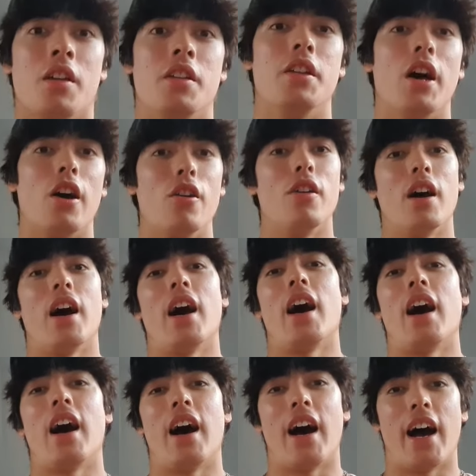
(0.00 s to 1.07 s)
Now,
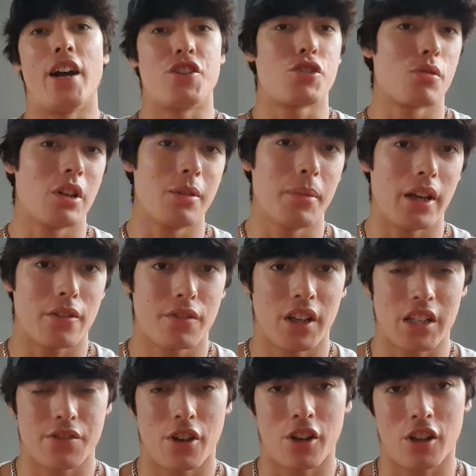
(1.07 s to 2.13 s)
I just want to make
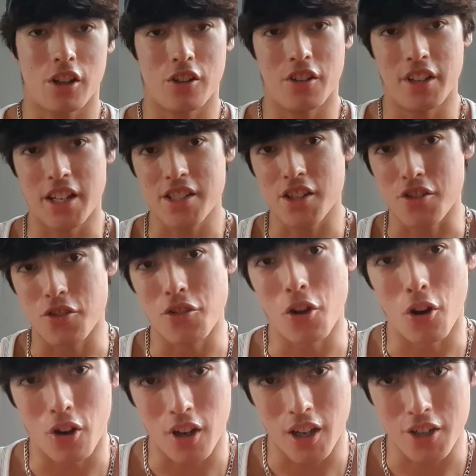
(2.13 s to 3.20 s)
things very clear, this is
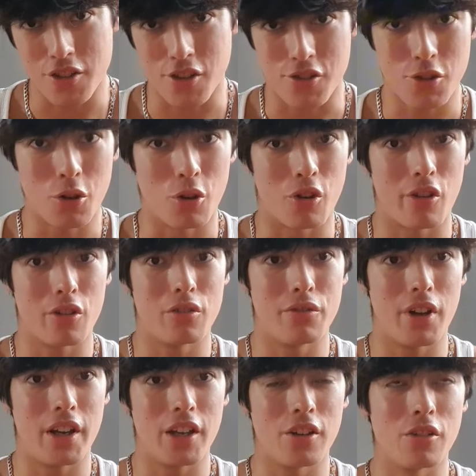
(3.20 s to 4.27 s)
not a tutorial
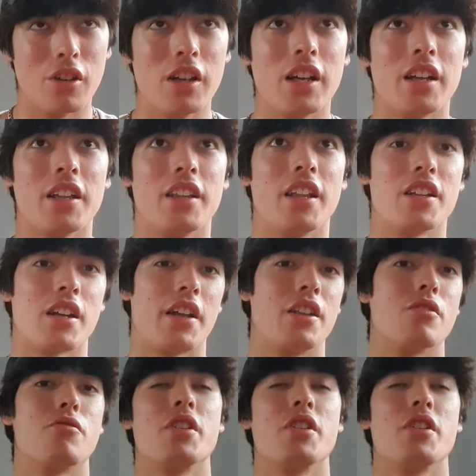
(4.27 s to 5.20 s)
video, and the